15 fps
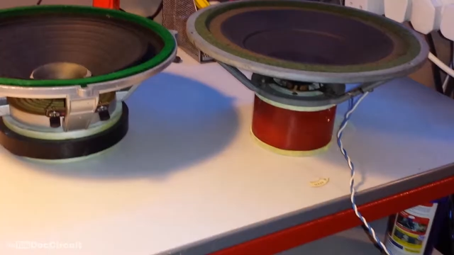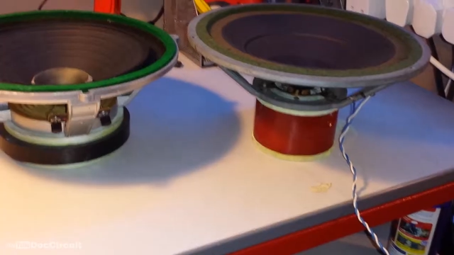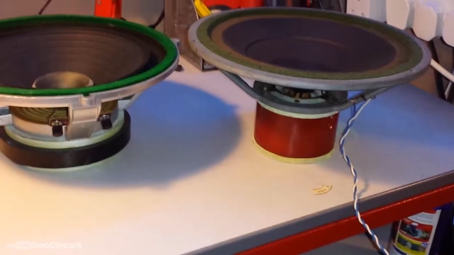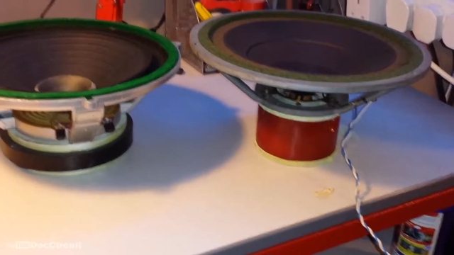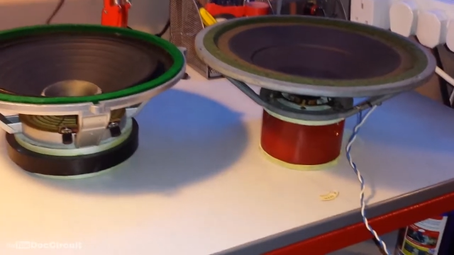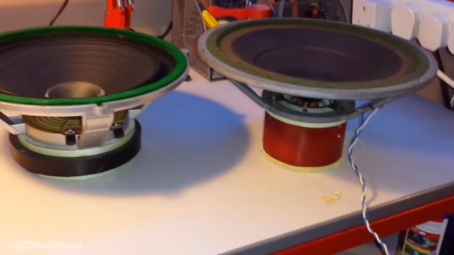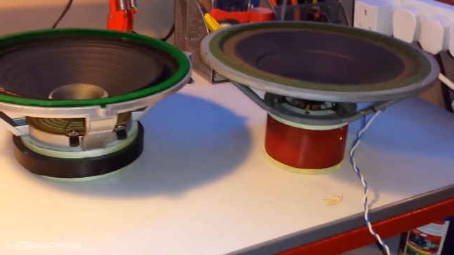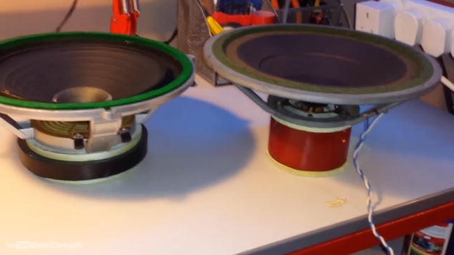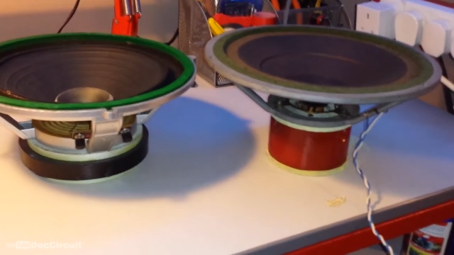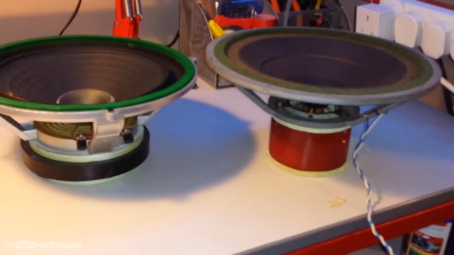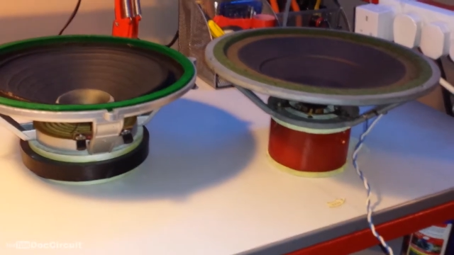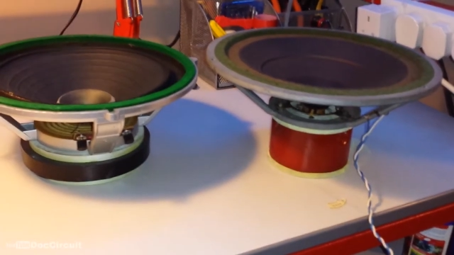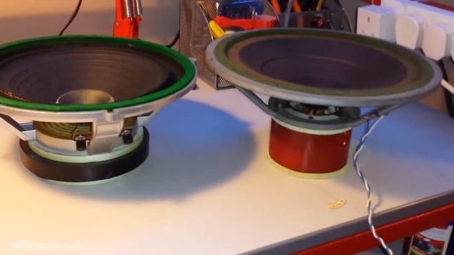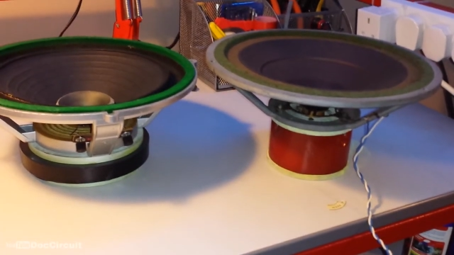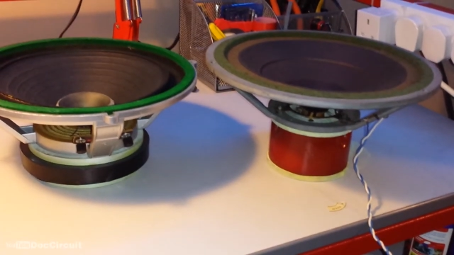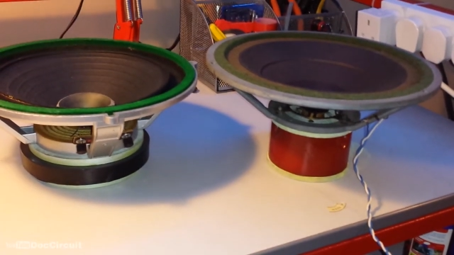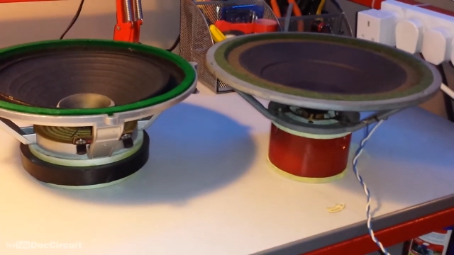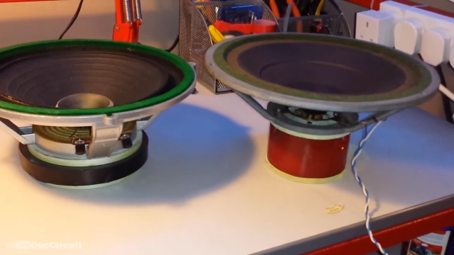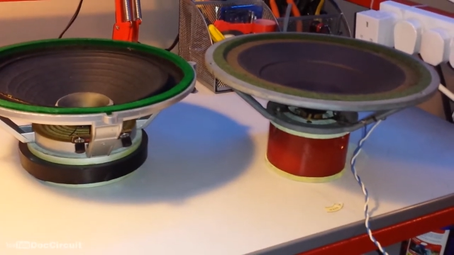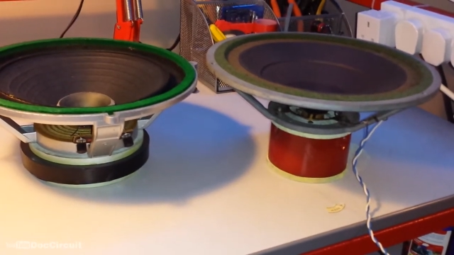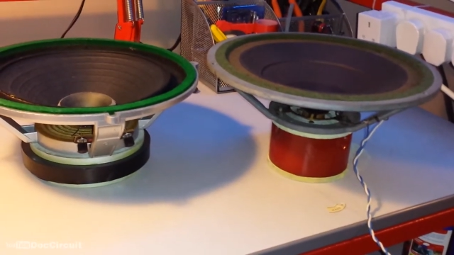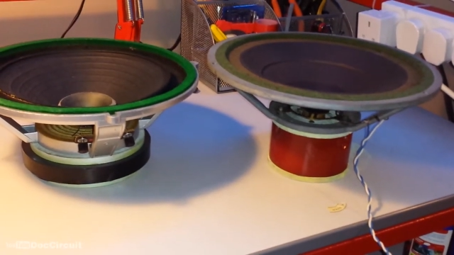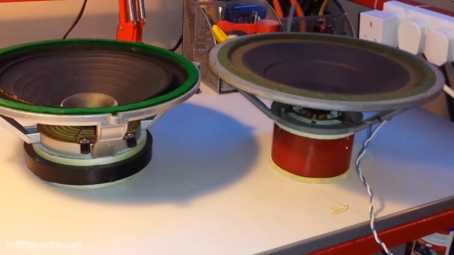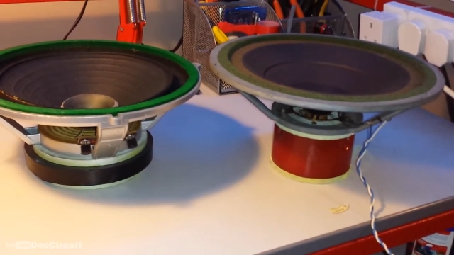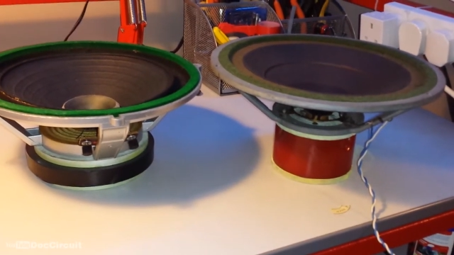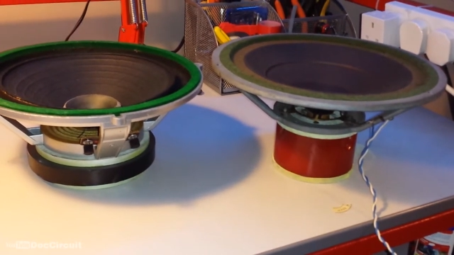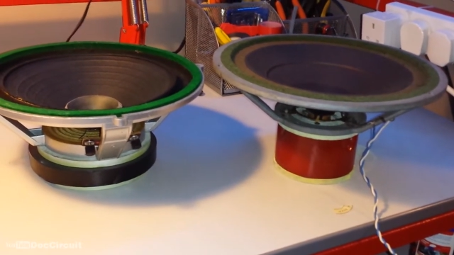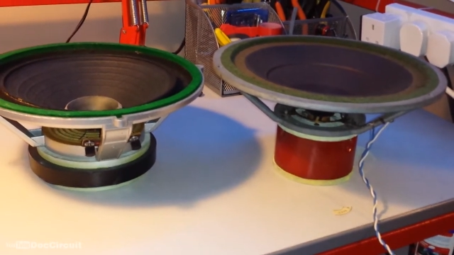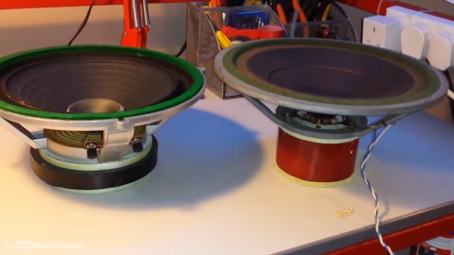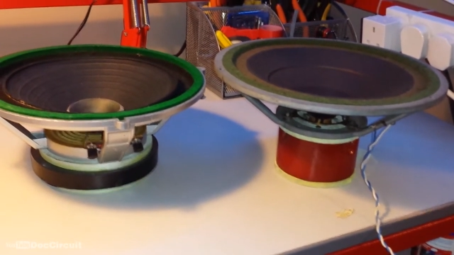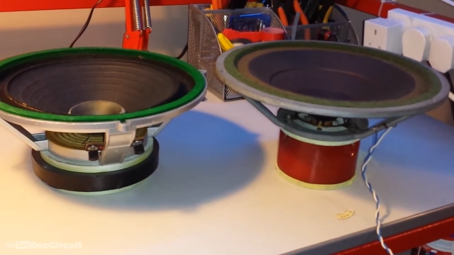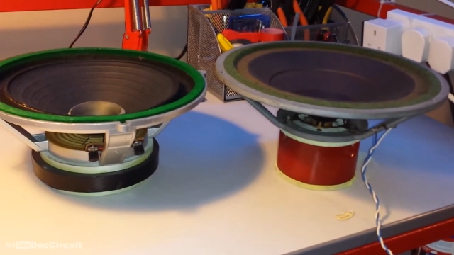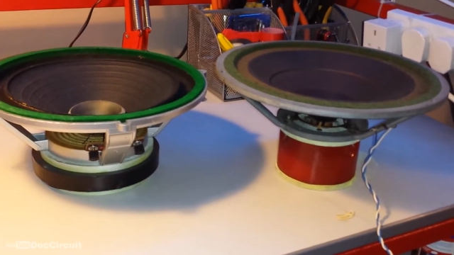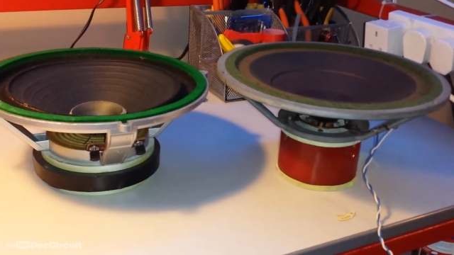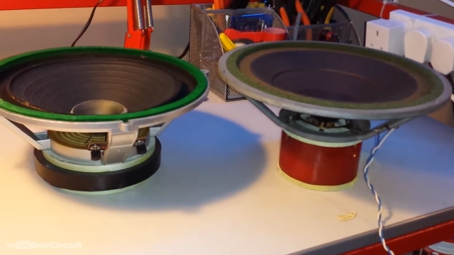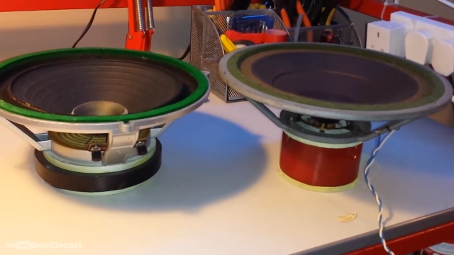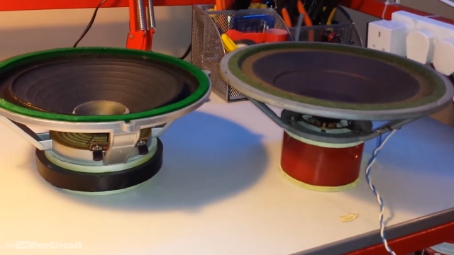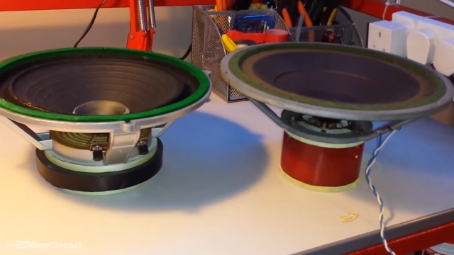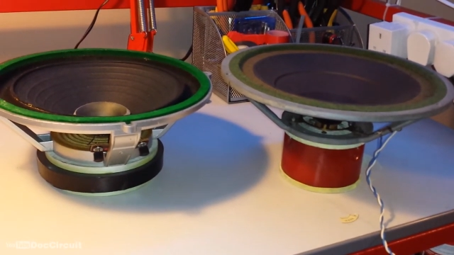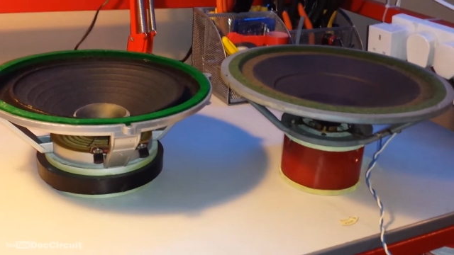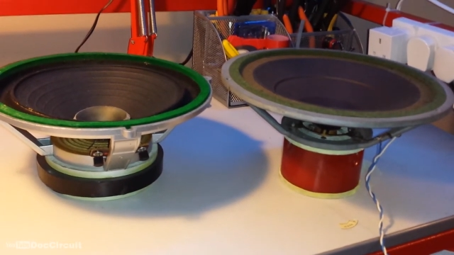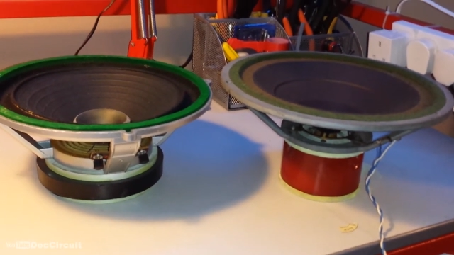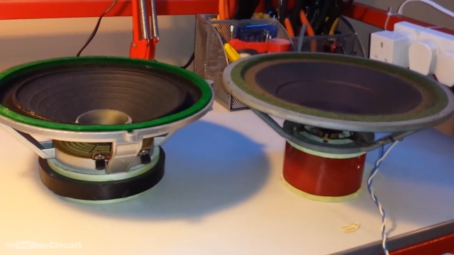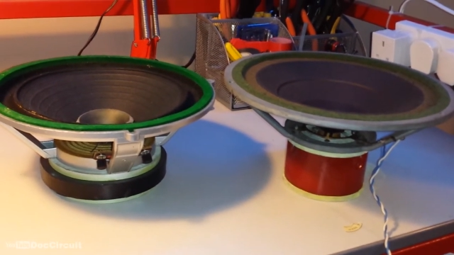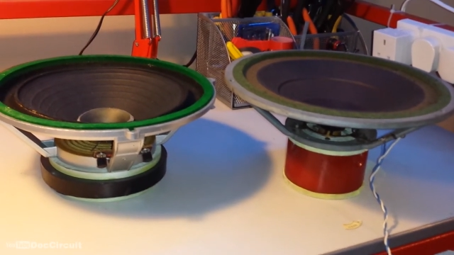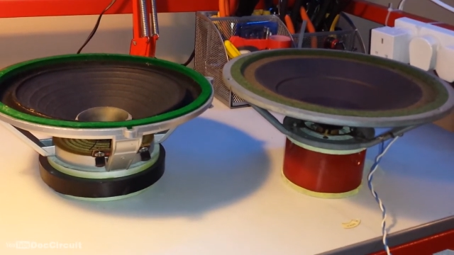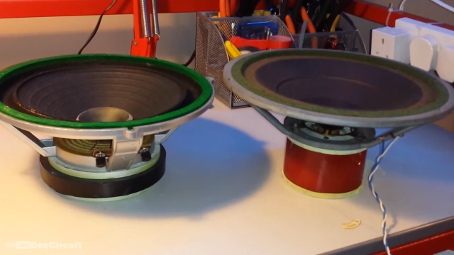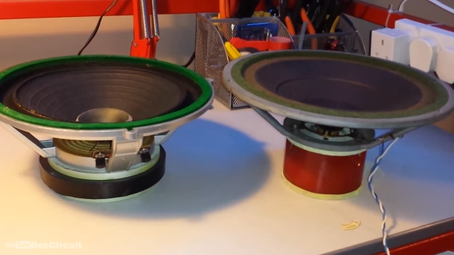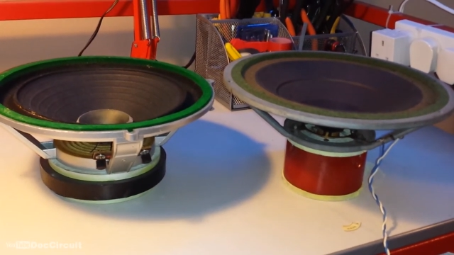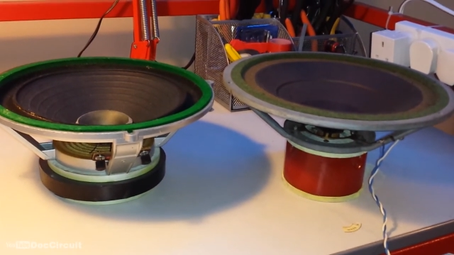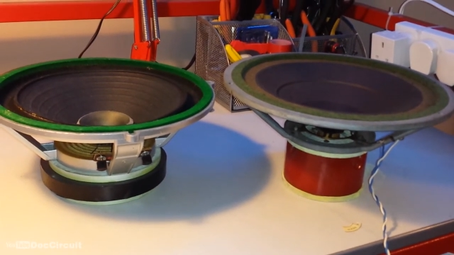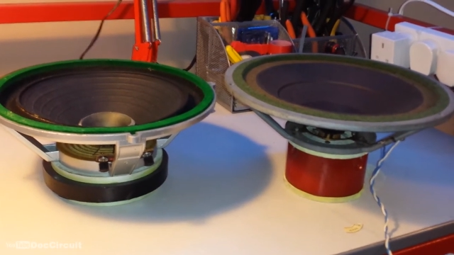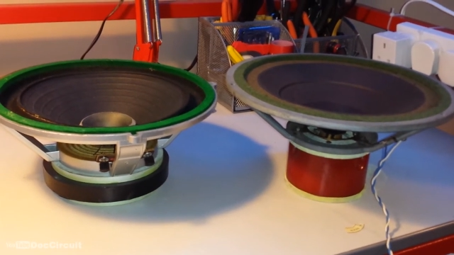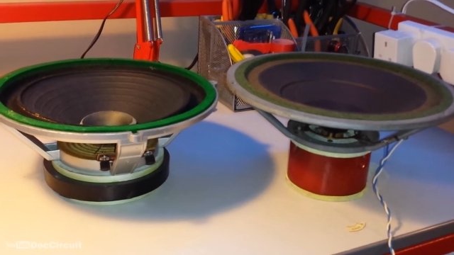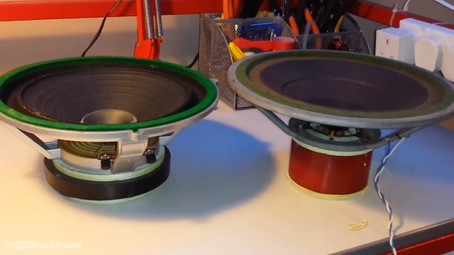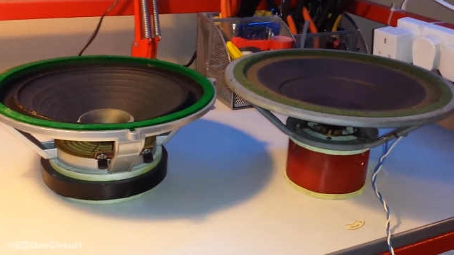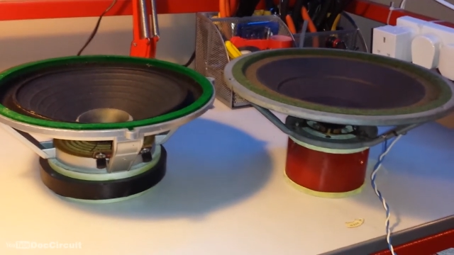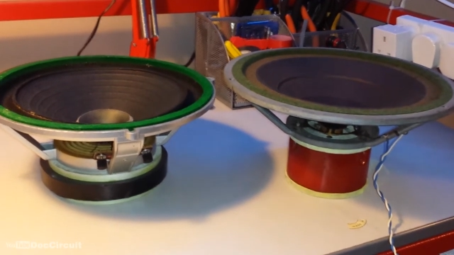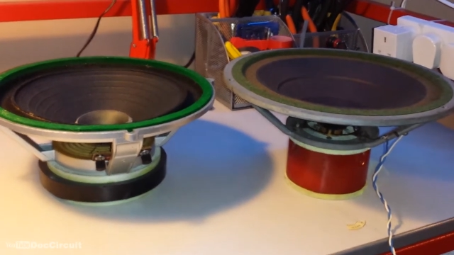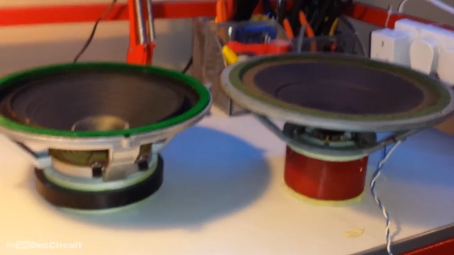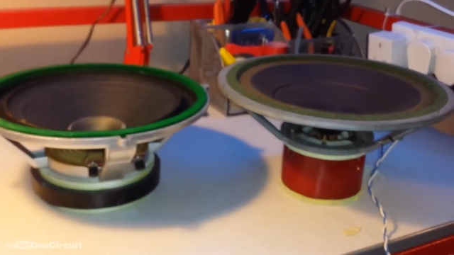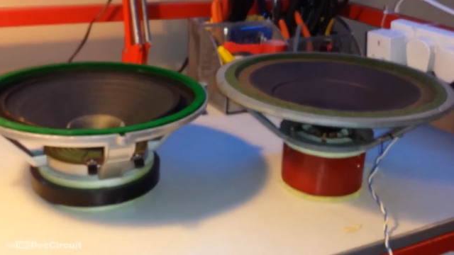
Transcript: No face is visible, so there are no lips to read.